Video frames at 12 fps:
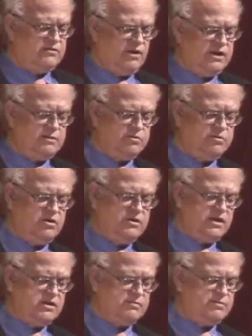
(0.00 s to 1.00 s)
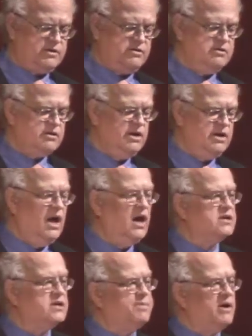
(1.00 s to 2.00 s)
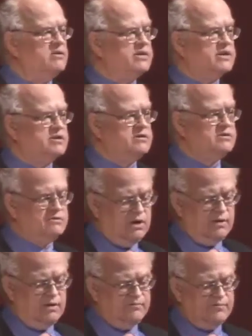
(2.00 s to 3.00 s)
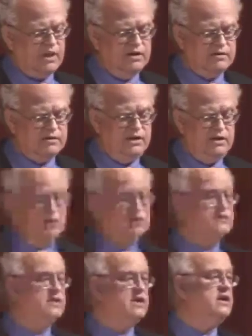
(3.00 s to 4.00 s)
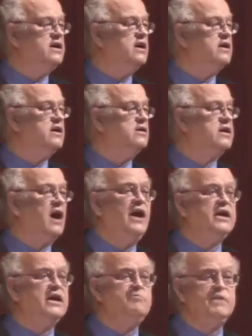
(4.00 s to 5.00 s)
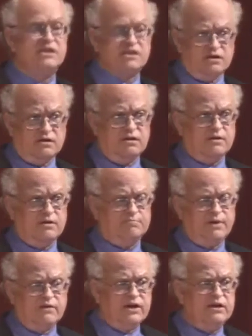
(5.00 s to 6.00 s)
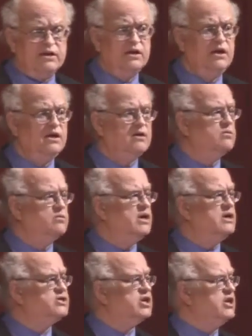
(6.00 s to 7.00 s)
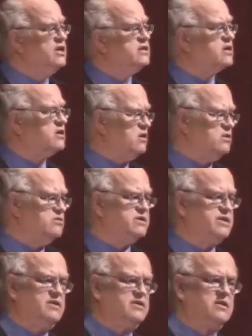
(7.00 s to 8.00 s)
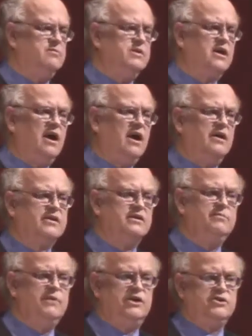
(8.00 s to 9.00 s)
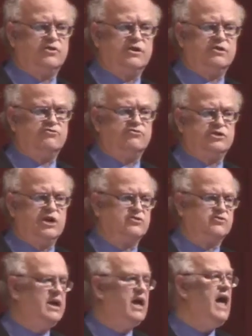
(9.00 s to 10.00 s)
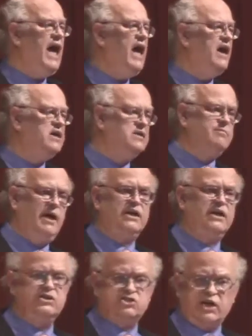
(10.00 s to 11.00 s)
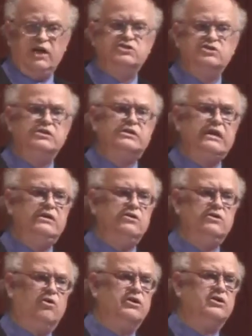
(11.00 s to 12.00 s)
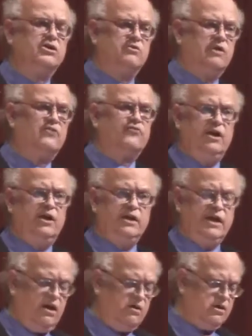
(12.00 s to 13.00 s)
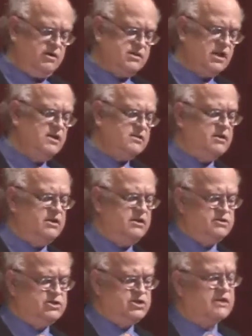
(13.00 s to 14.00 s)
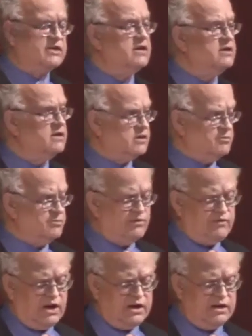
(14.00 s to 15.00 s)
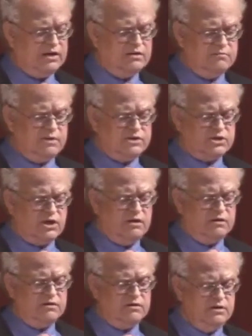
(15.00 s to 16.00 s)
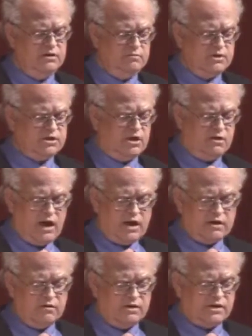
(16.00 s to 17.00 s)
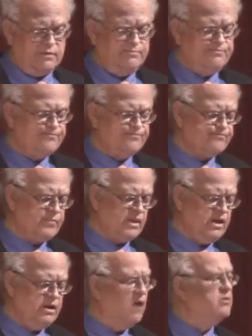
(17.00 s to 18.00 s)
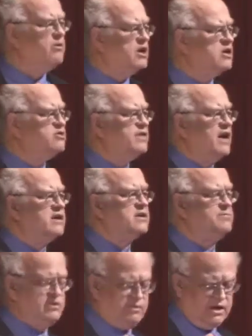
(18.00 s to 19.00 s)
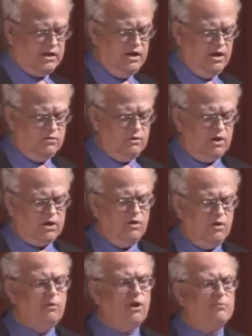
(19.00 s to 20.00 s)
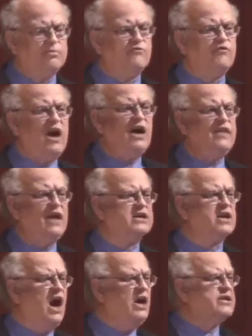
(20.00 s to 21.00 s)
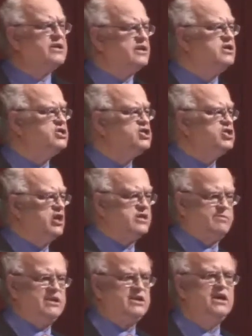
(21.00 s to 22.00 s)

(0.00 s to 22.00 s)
running into birds, I suppose. As opposed to um, the, uh, the uh, guided missile above it, which is a closed system, is constantly measuring its trajectory and making changes in order to correct for any errors that are interjected, and so providing much higher, much higher accuracy. And we want to do that in computing. We want to, we want to provide that constant adjustment